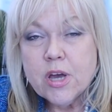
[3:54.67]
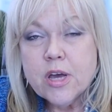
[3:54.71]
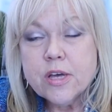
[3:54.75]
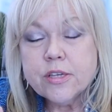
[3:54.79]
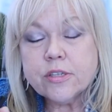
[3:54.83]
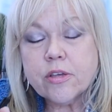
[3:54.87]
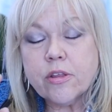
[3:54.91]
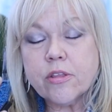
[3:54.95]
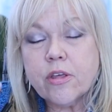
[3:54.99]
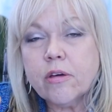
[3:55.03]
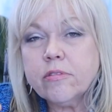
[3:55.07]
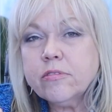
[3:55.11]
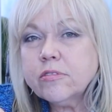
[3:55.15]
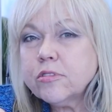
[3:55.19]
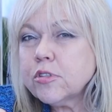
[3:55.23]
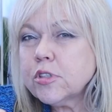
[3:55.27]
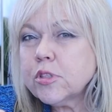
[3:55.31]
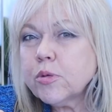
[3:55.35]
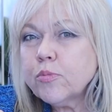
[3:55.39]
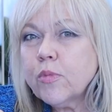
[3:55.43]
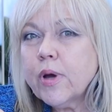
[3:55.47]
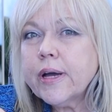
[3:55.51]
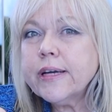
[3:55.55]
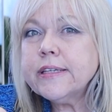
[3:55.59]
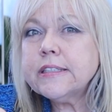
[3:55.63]
So those are
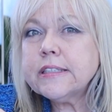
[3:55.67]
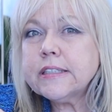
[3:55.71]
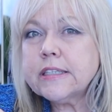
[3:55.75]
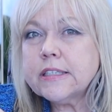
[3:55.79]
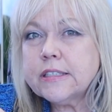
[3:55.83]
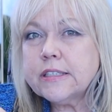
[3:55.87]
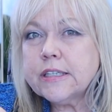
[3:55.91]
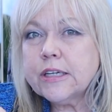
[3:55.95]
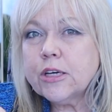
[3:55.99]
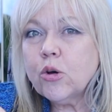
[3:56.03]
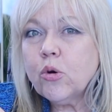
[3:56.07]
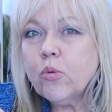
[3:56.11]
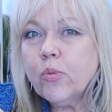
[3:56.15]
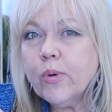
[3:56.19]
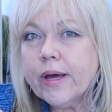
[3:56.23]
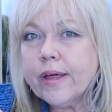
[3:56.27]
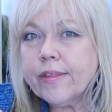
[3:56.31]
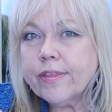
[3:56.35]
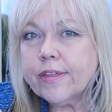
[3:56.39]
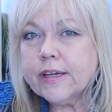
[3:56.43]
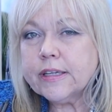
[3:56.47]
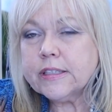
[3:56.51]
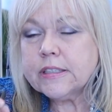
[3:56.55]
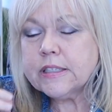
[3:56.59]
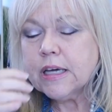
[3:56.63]
some ways to deal
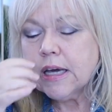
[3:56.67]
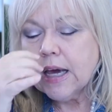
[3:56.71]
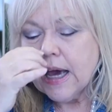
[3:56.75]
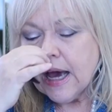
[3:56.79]
with it.